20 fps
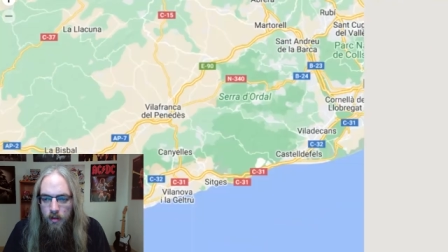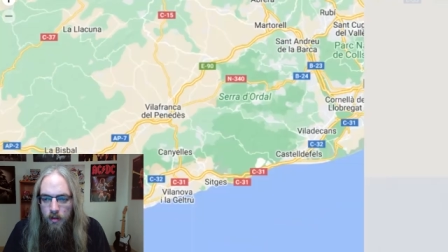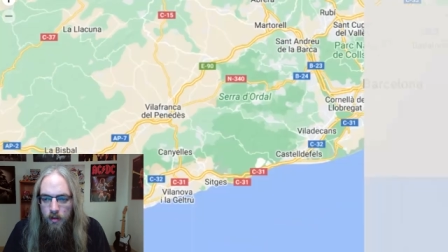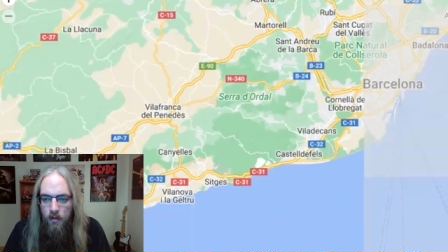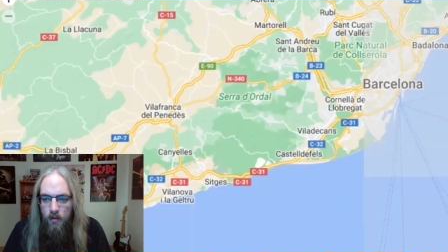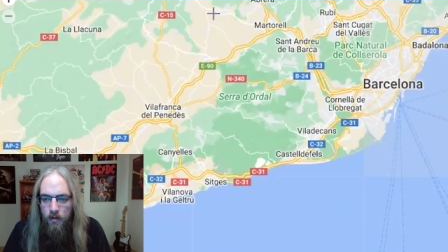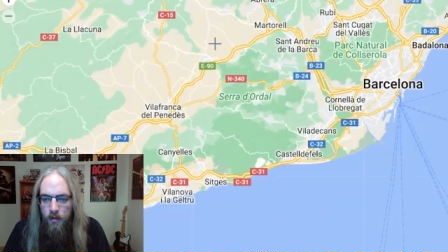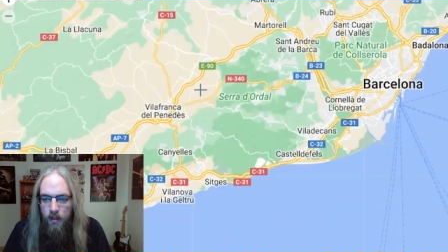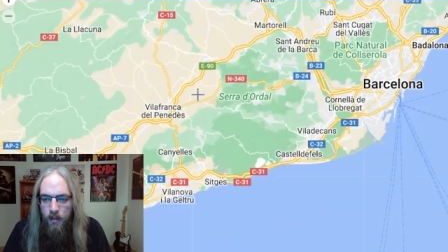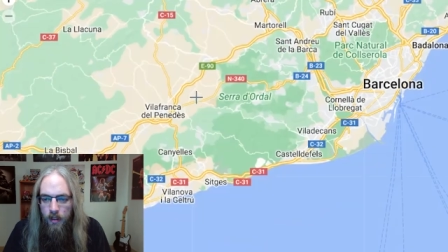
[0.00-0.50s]

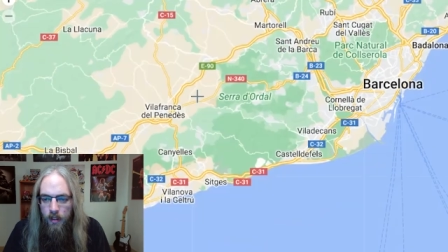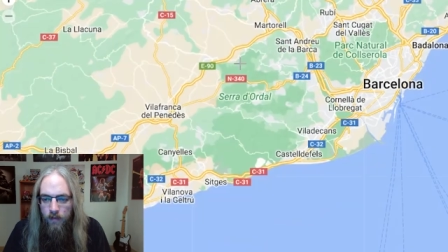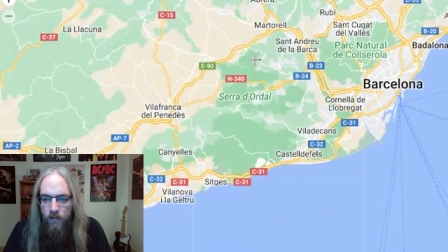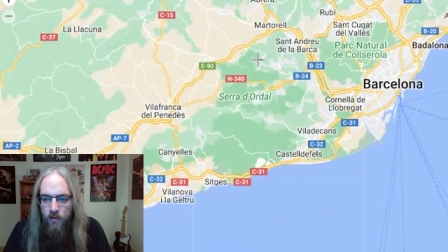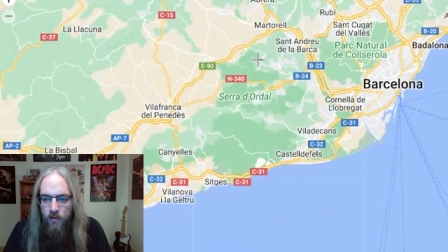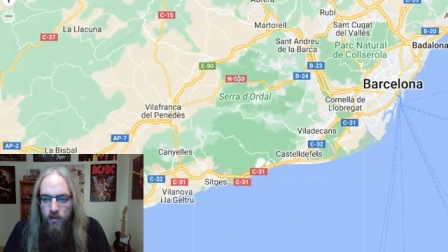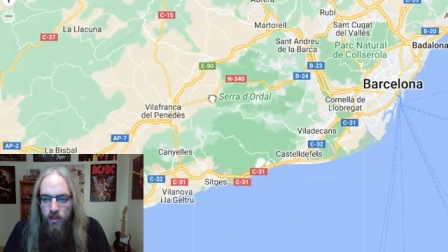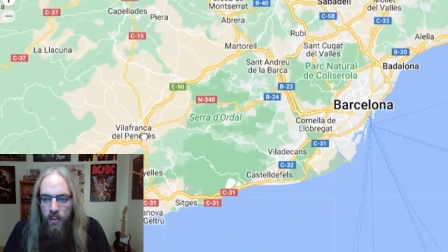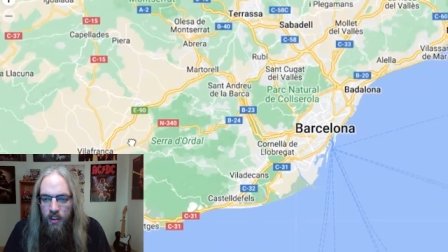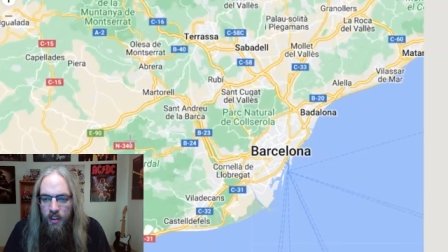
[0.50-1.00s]
Do they have
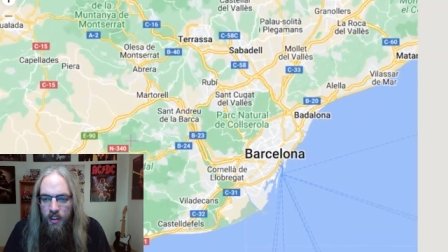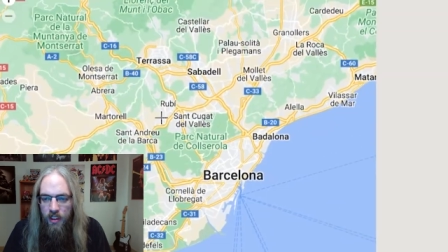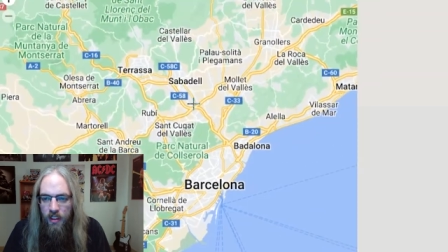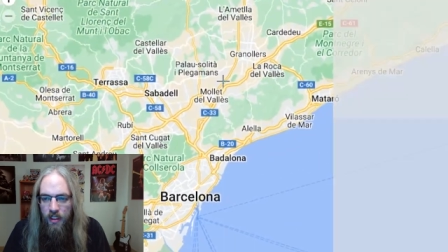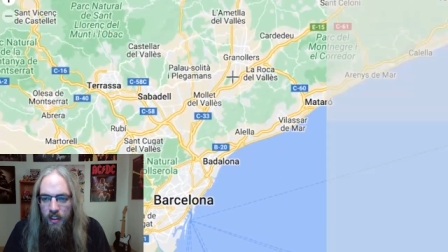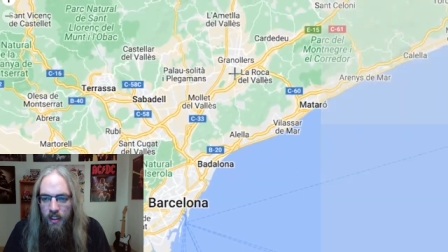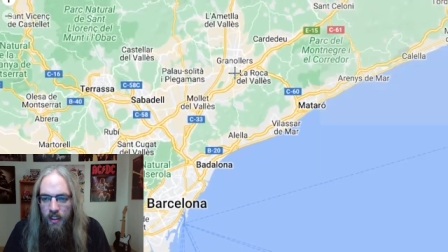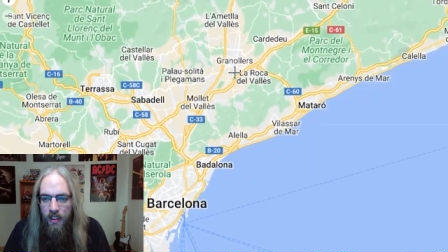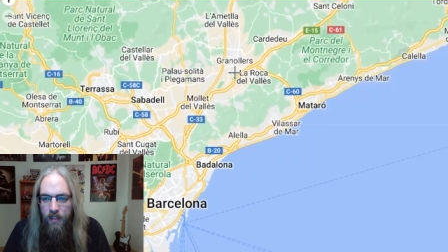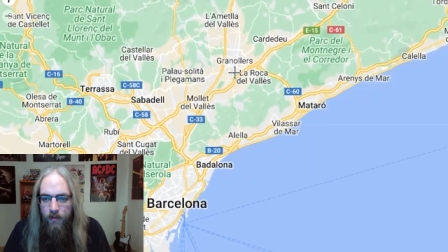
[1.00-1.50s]

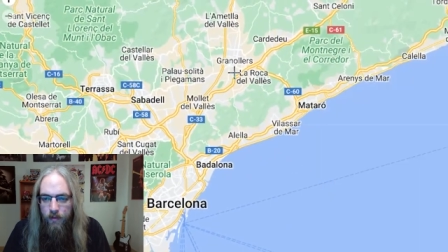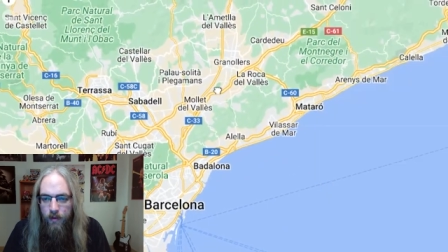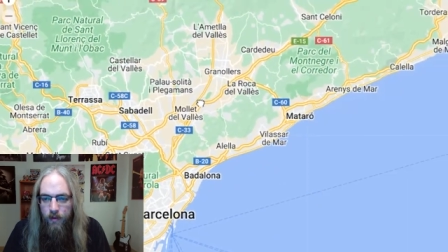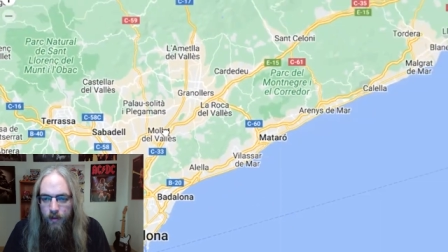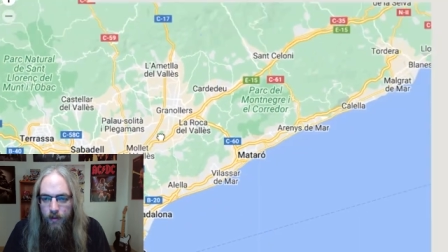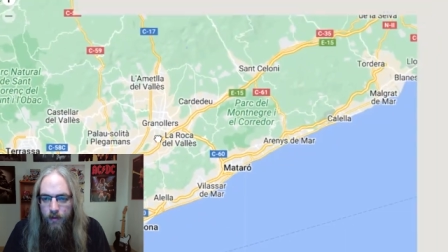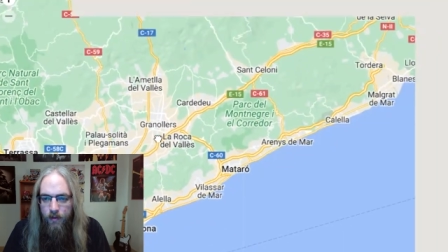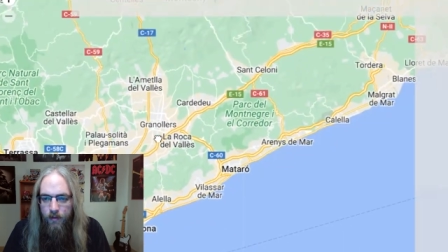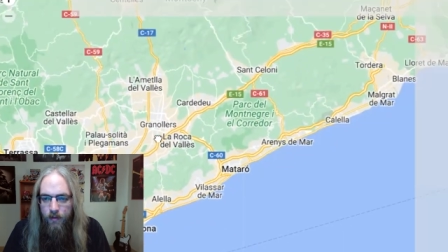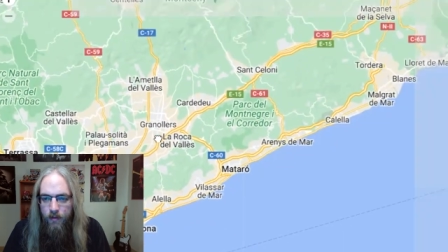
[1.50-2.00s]
GI
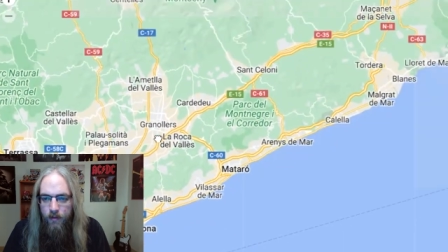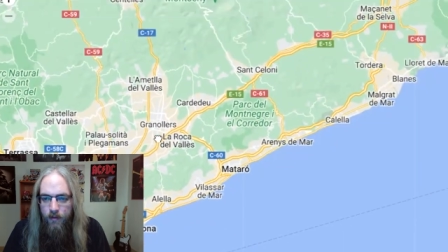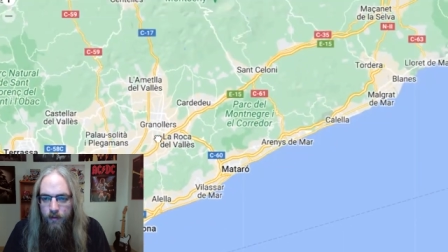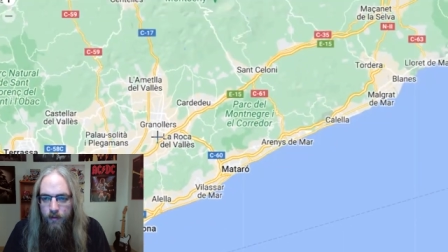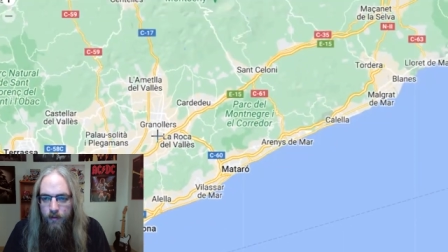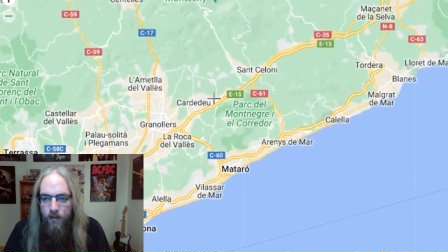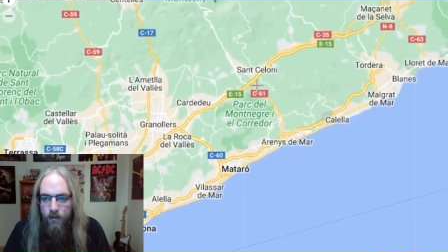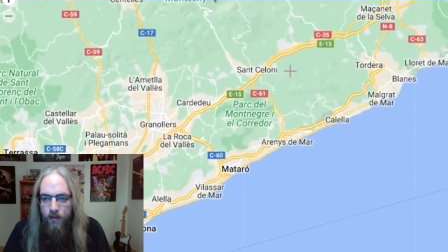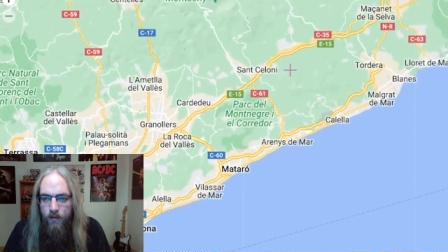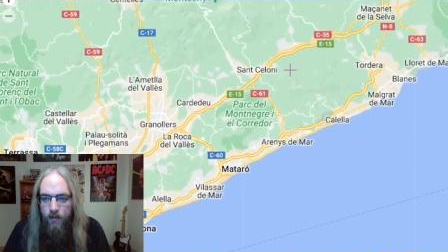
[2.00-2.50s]

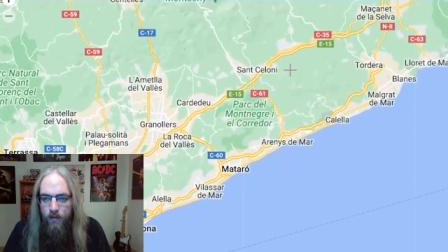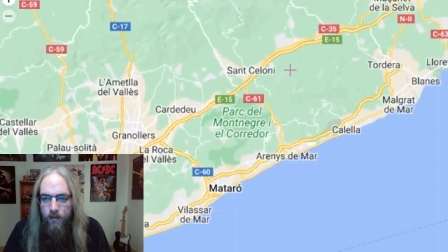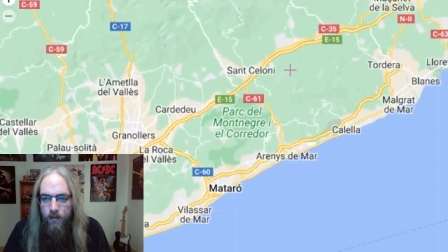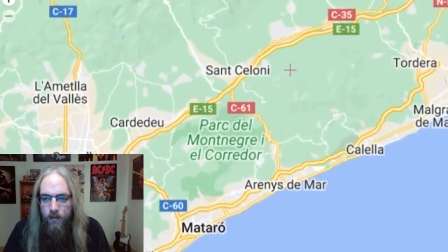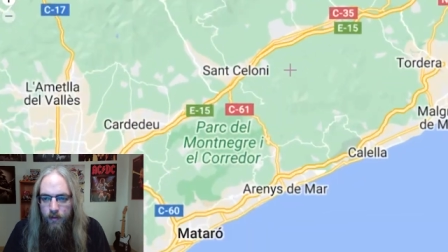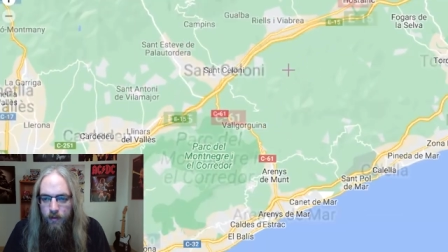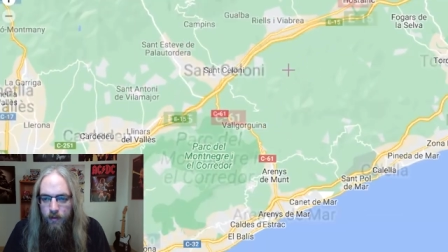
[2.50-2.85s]
roads?